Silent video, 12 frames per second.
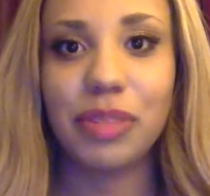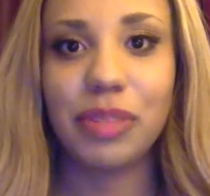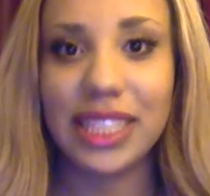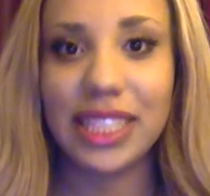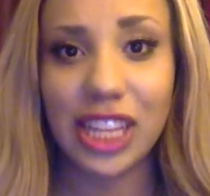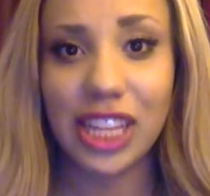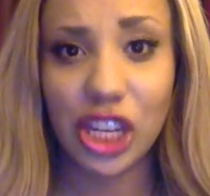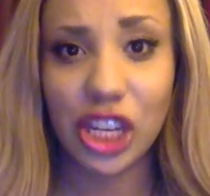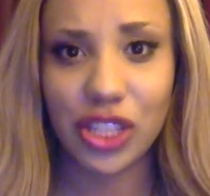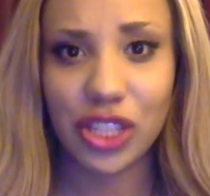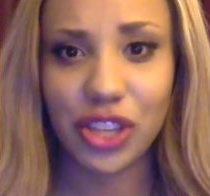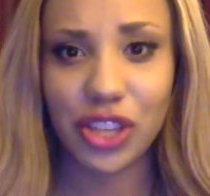place at the
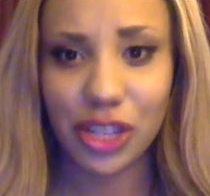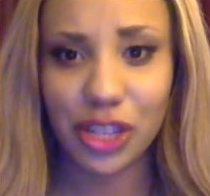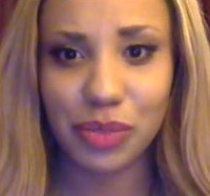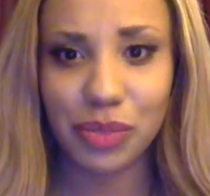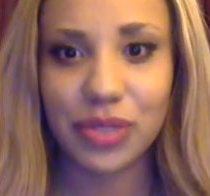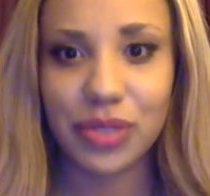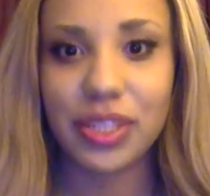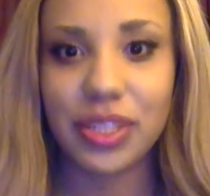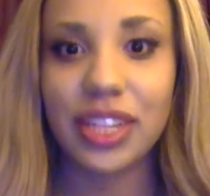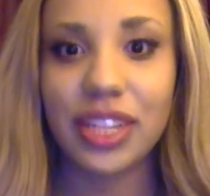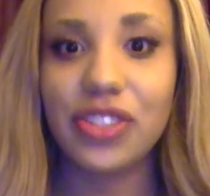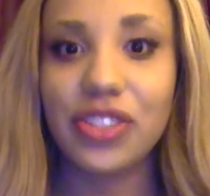Art Resource
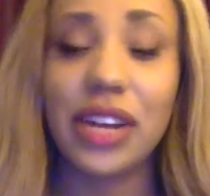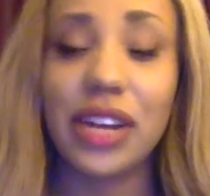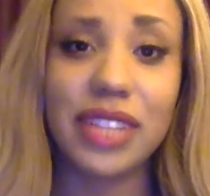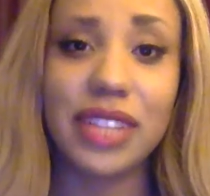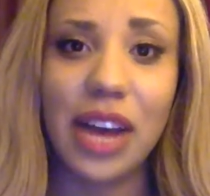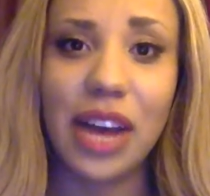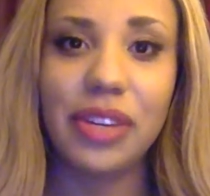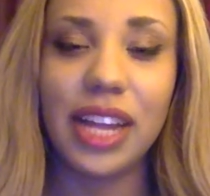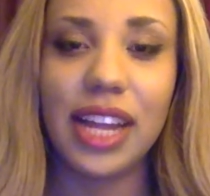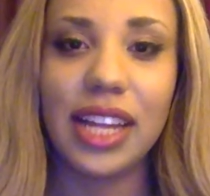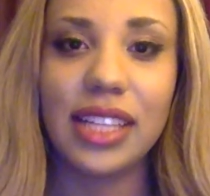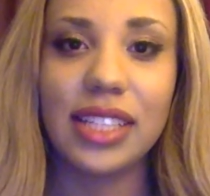Center downtown,
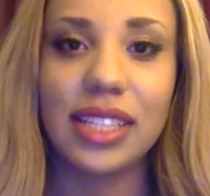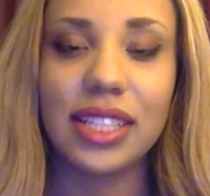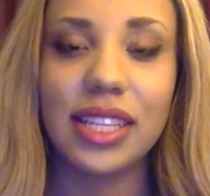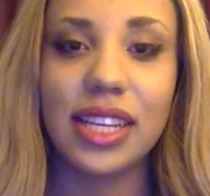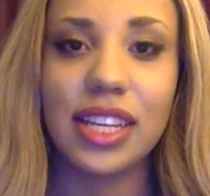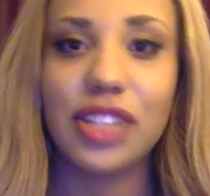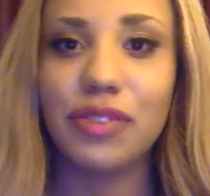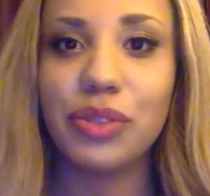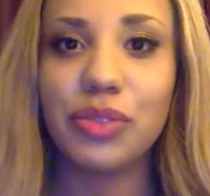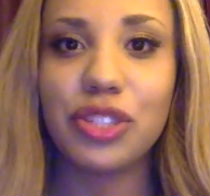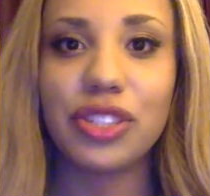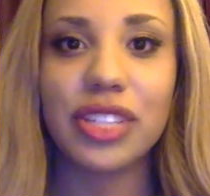and the interview
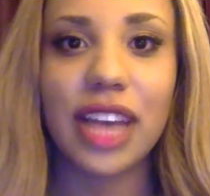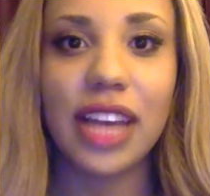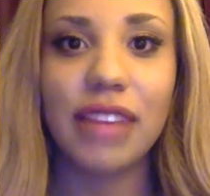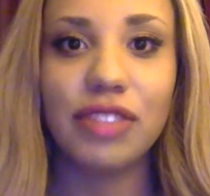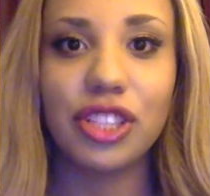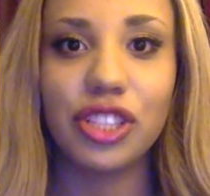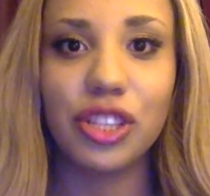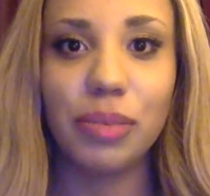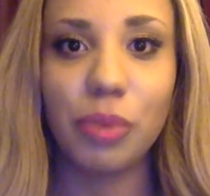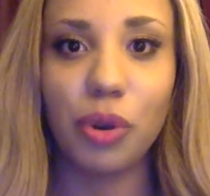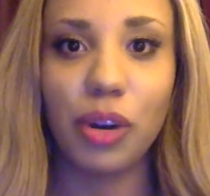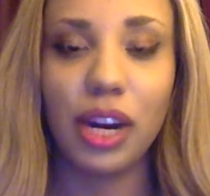was just kind of to learn
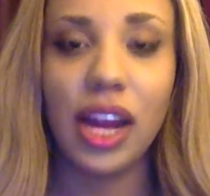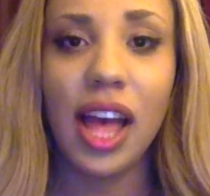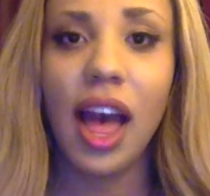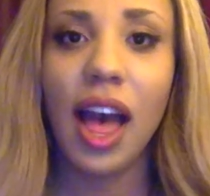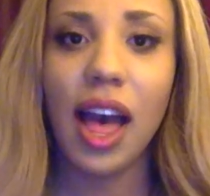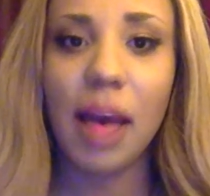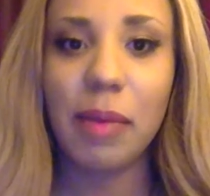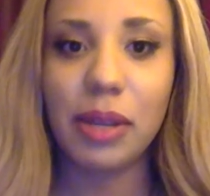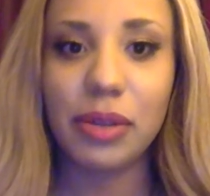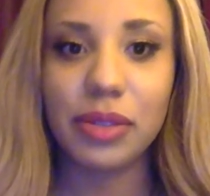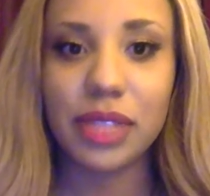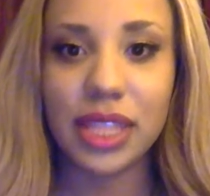more
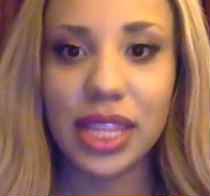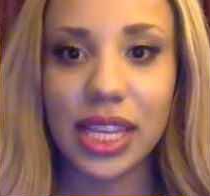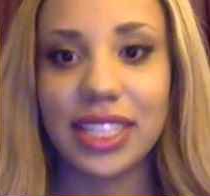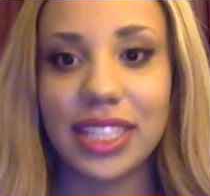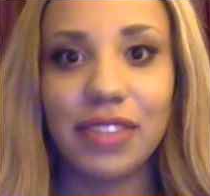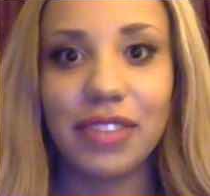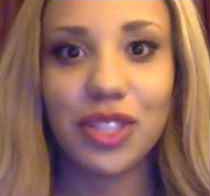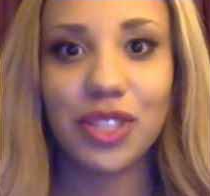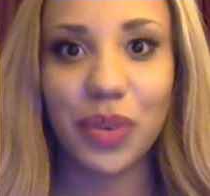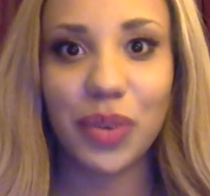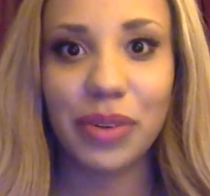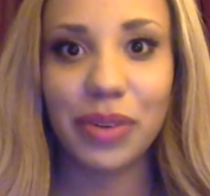about the Civic
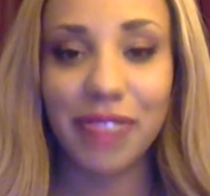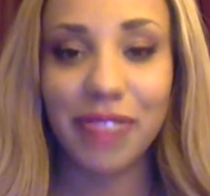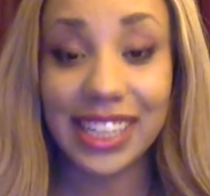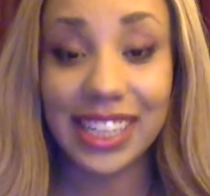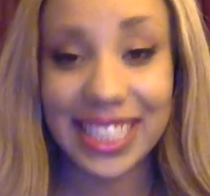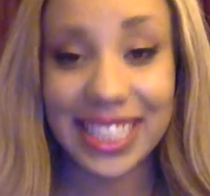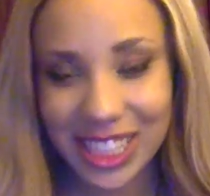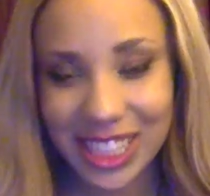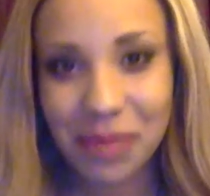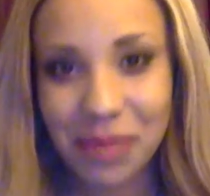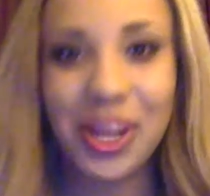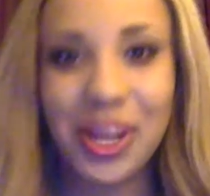Square
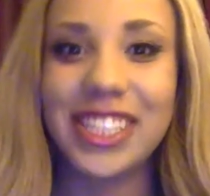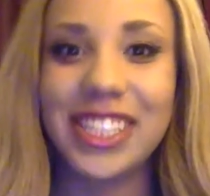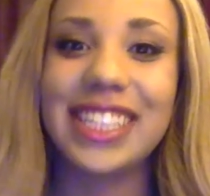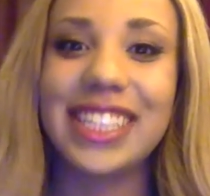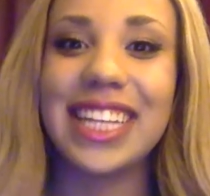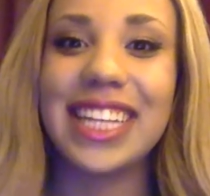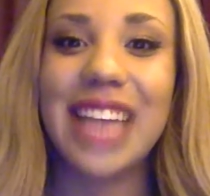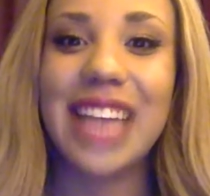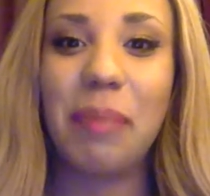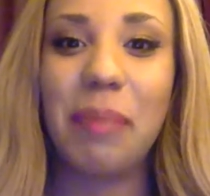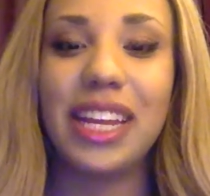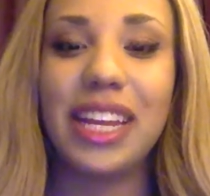revitalization project that's
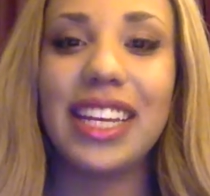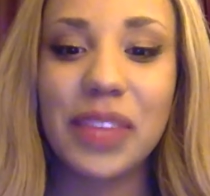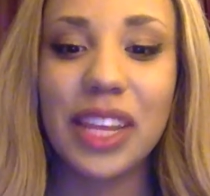happening,